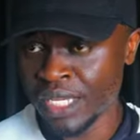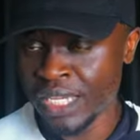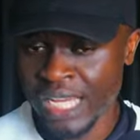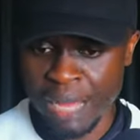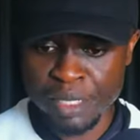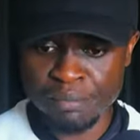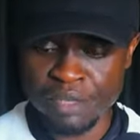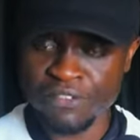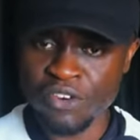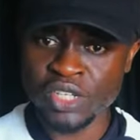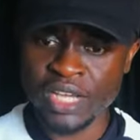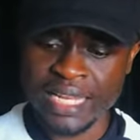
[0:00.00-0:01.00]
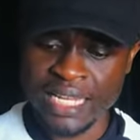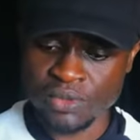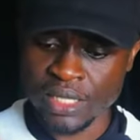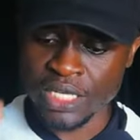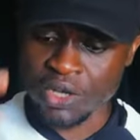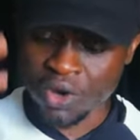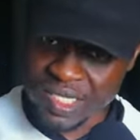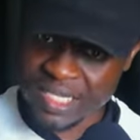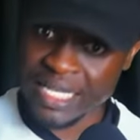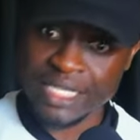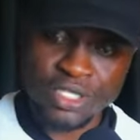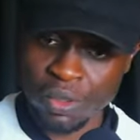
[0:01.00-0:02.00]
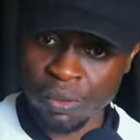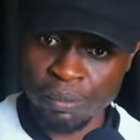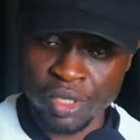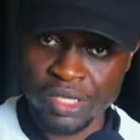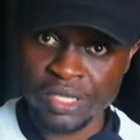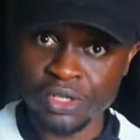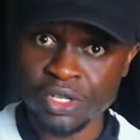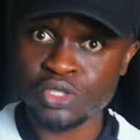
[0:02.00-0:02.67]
I mean, before you can actually consider somebody not